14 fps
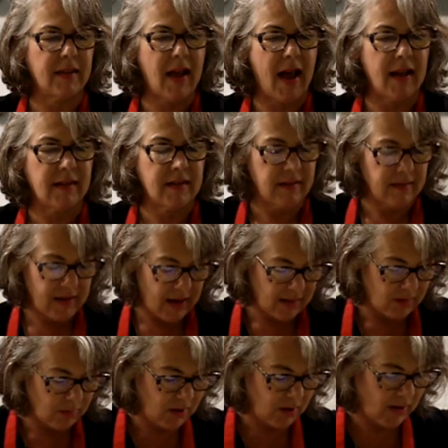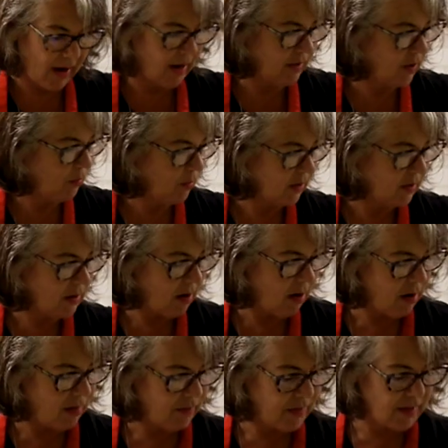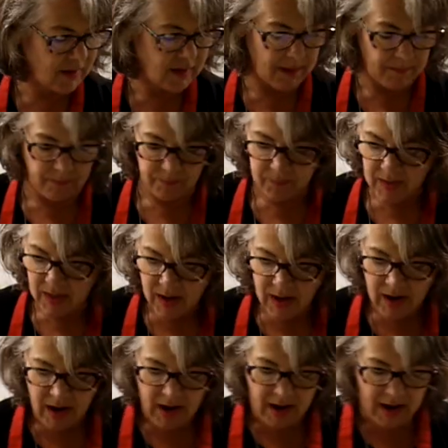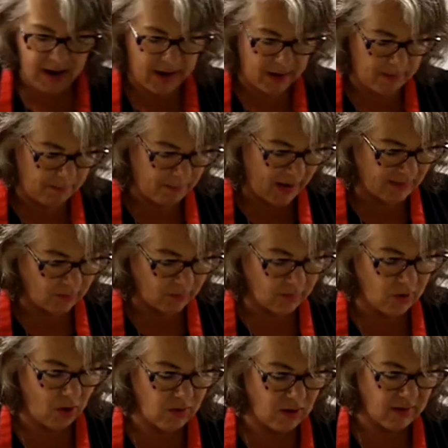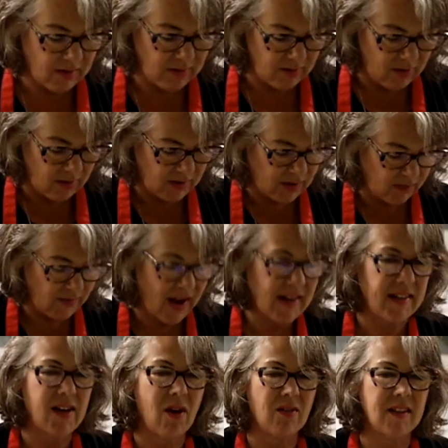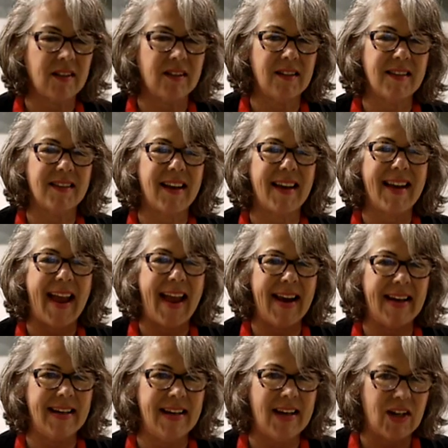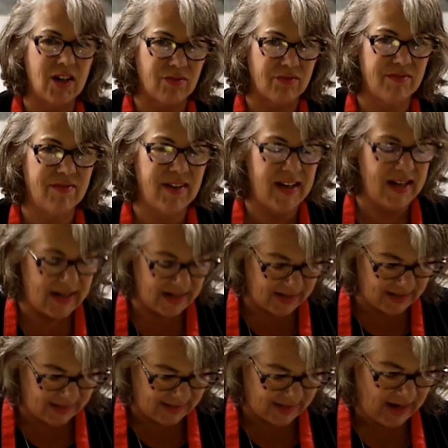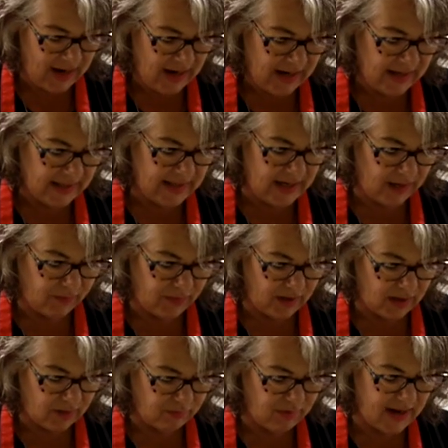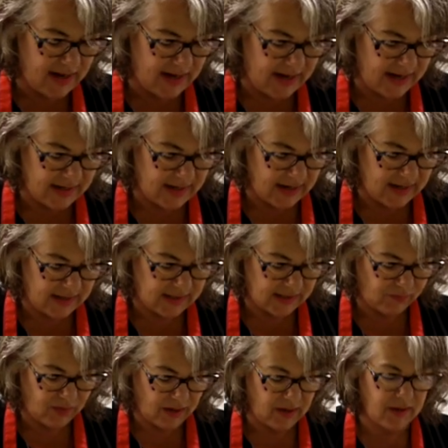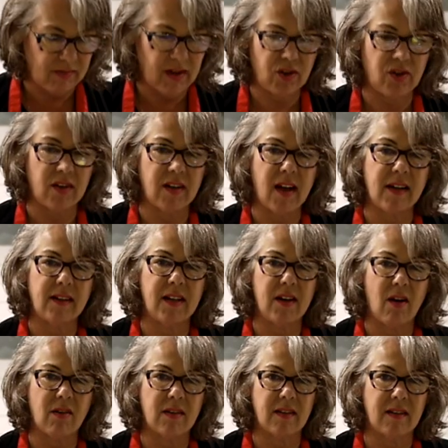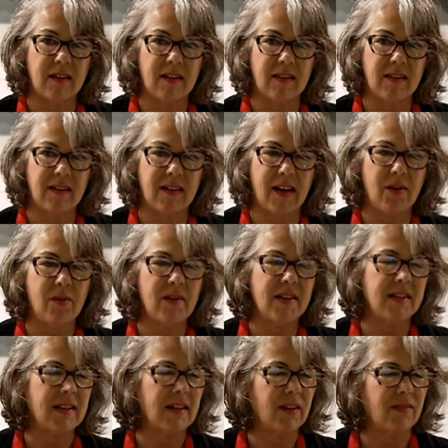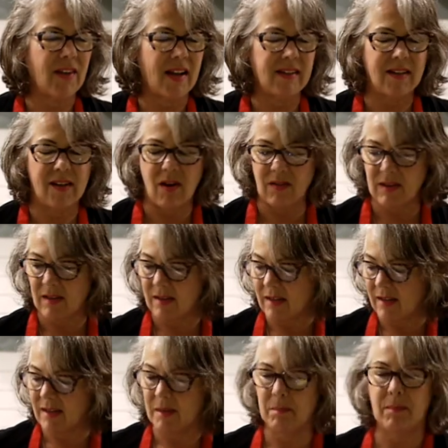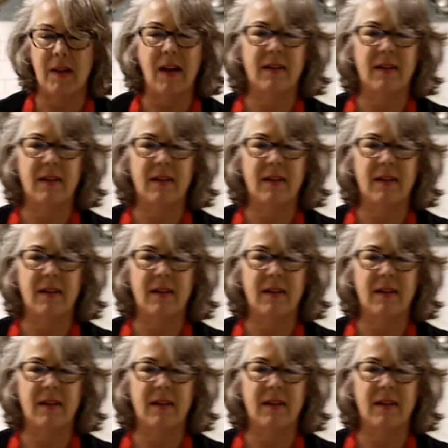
that. That's how you want to harvest it. Basil's got lots of antioxidants, like any green, leafy green. It's very rich in antioxidants, and I always think of antioxidants